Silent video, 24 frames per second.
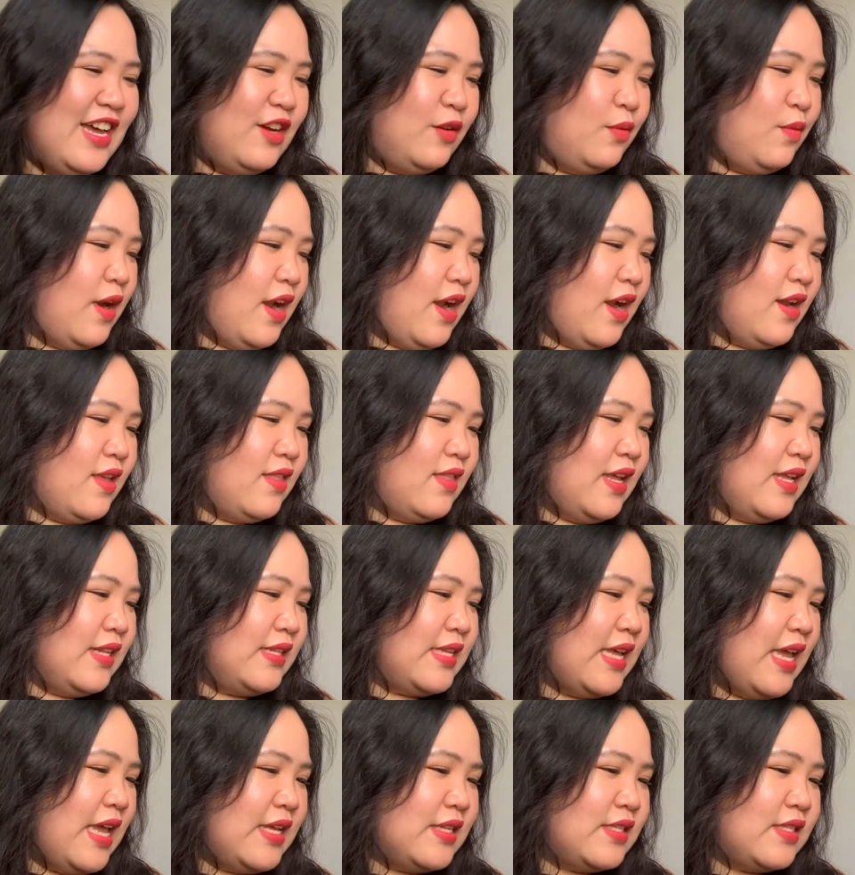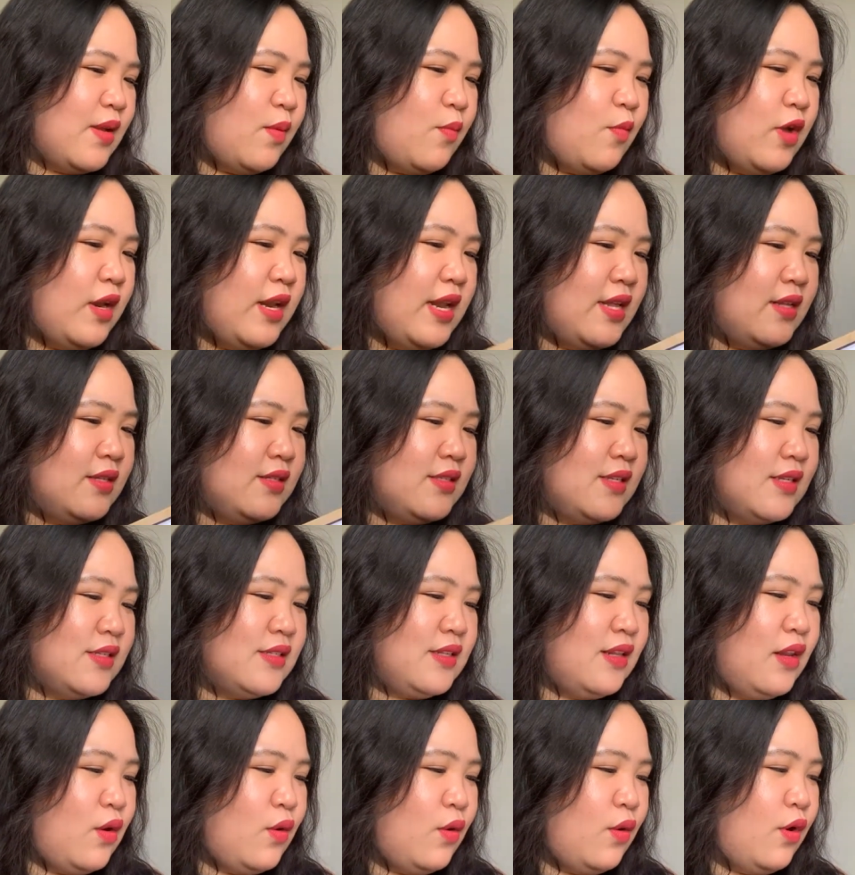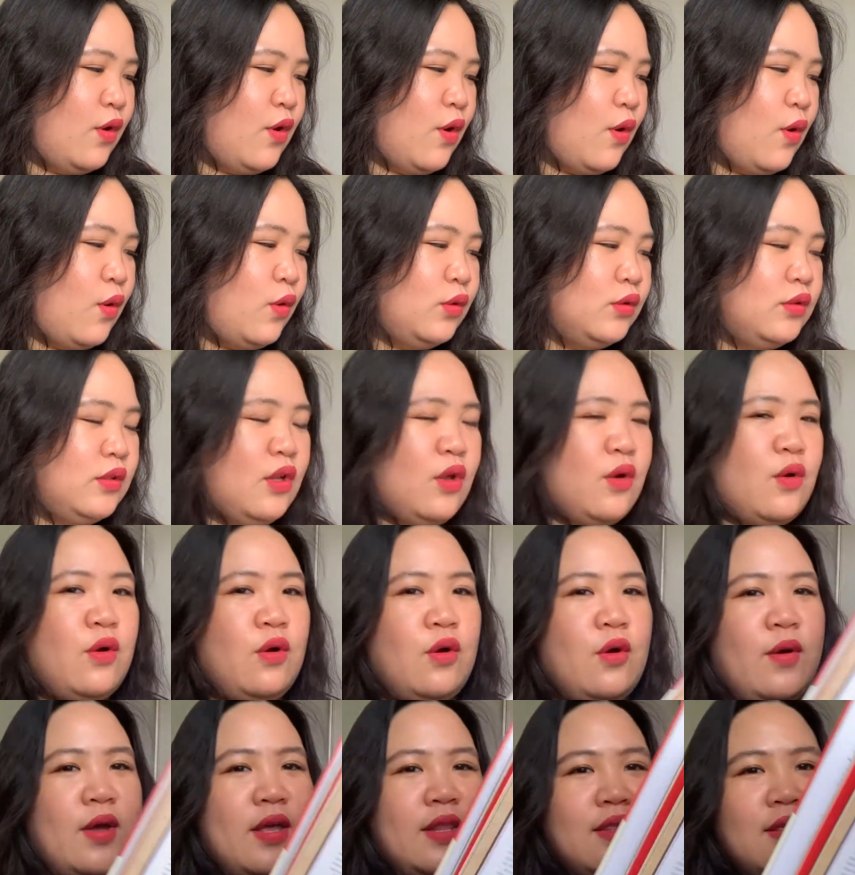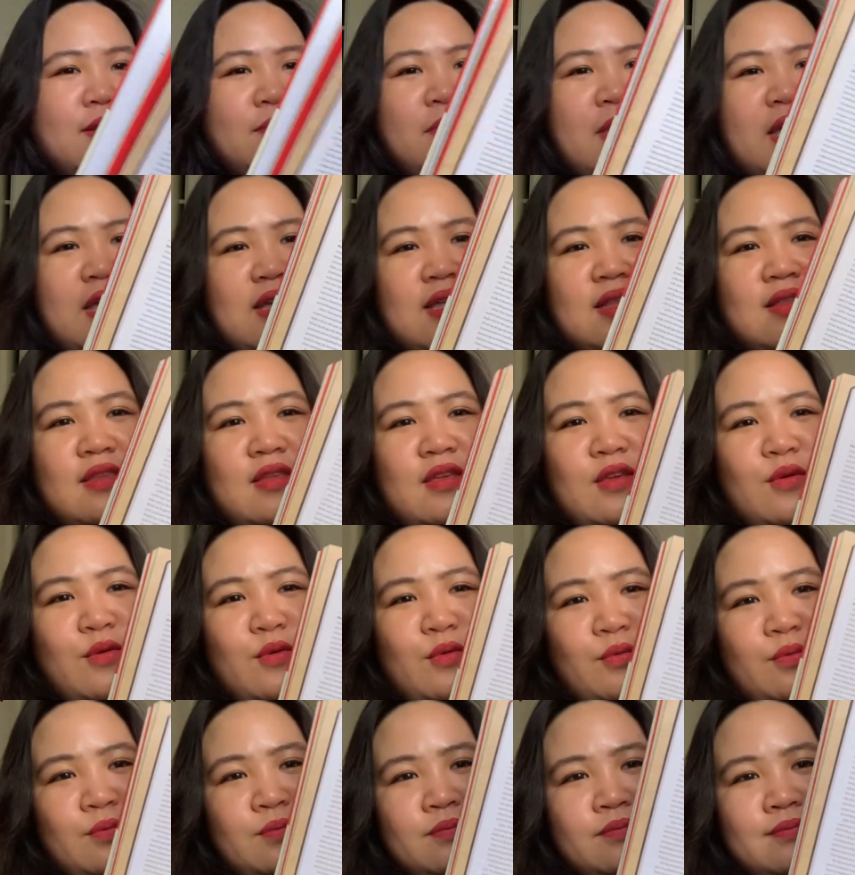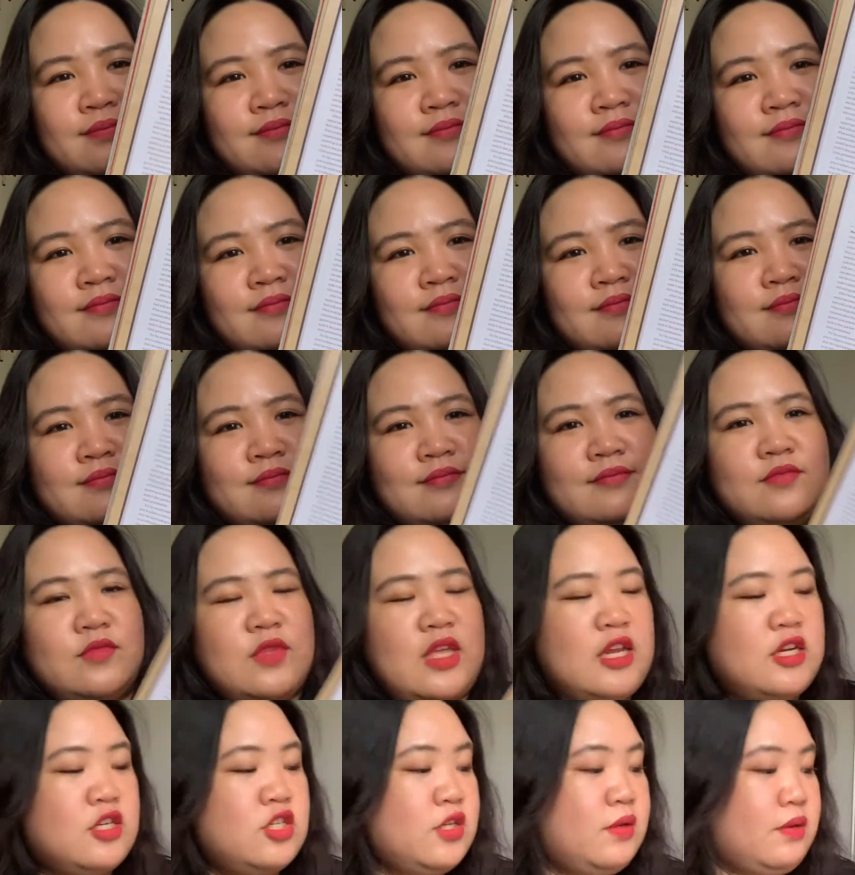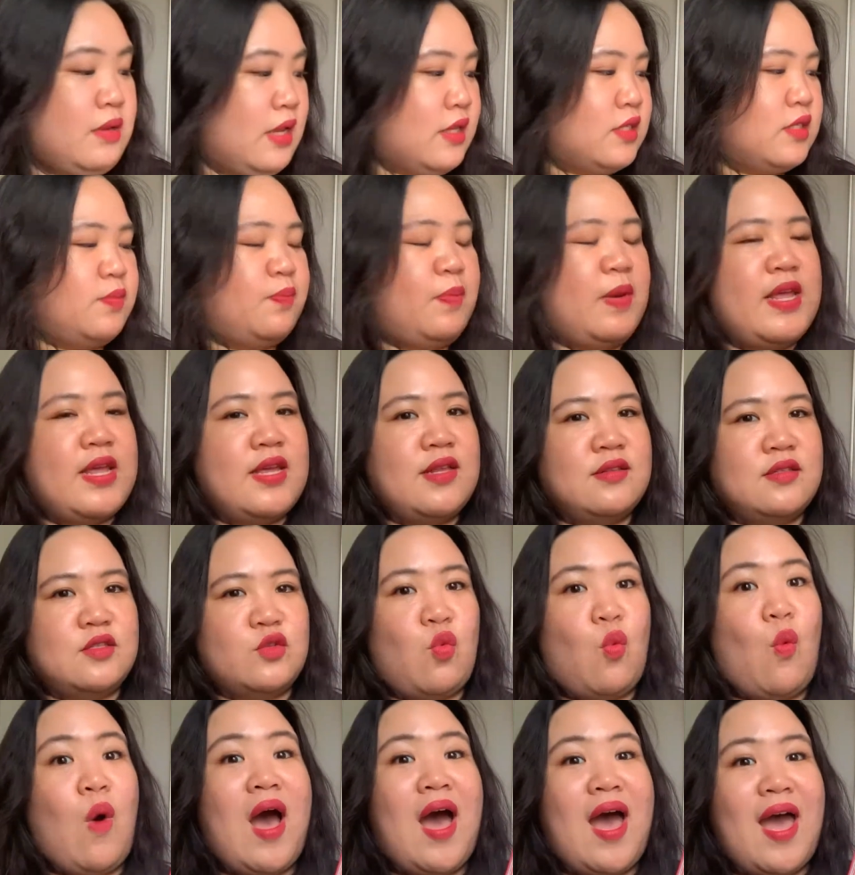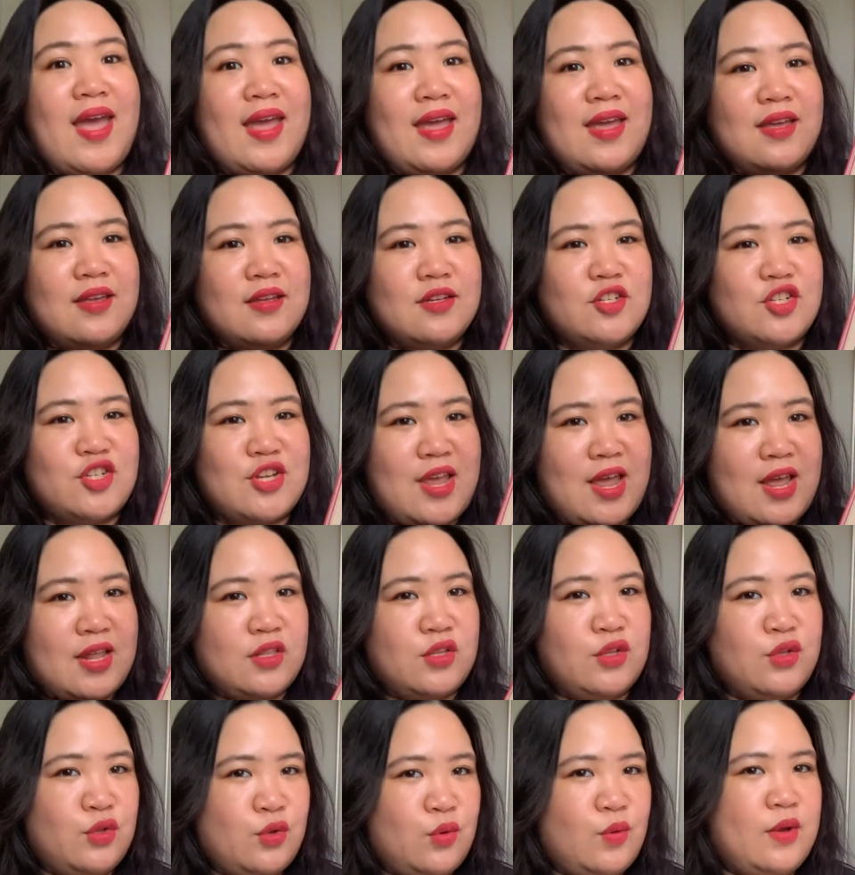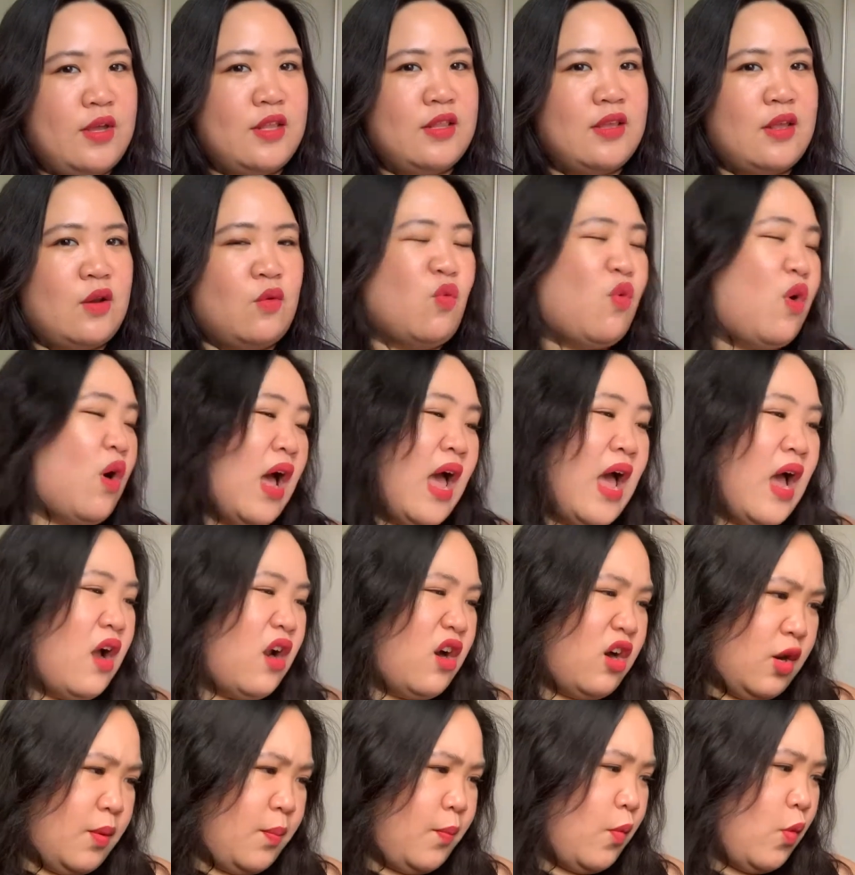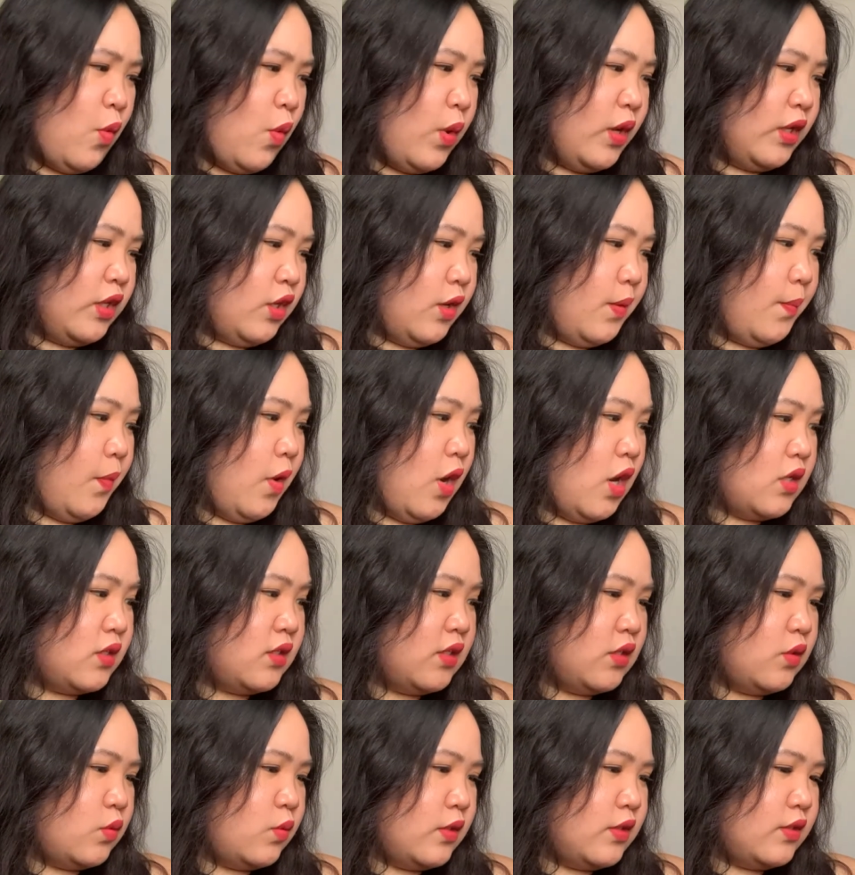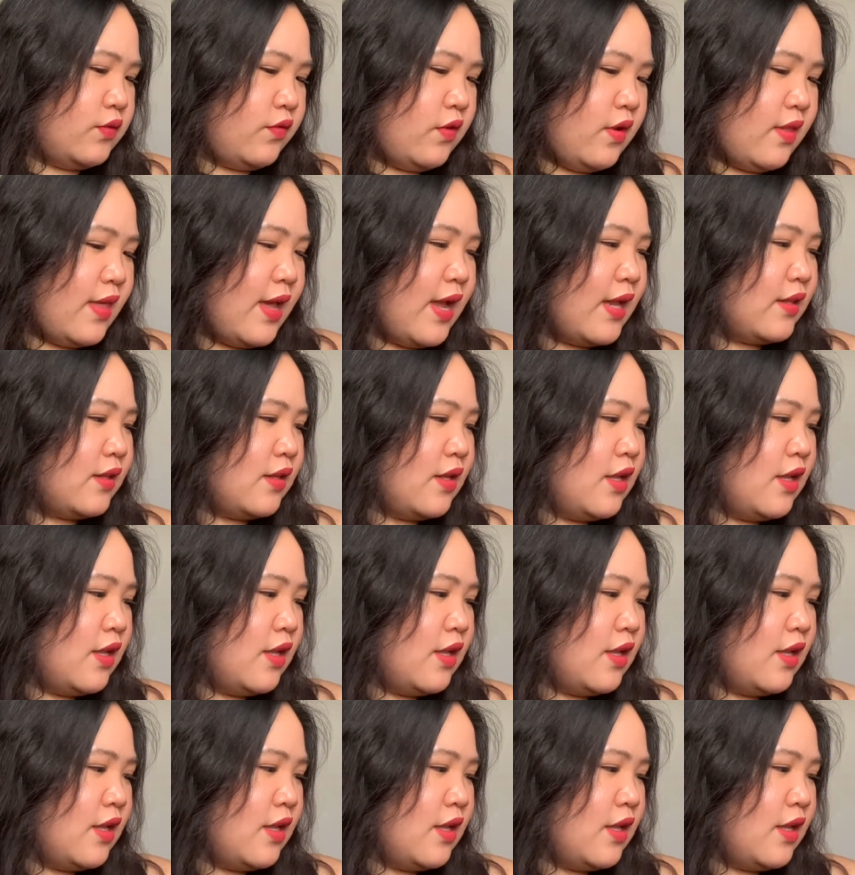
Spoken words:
Where they take someone else's logo, old logo, and then make it new. And she explains why she had to do it and what her process was for that.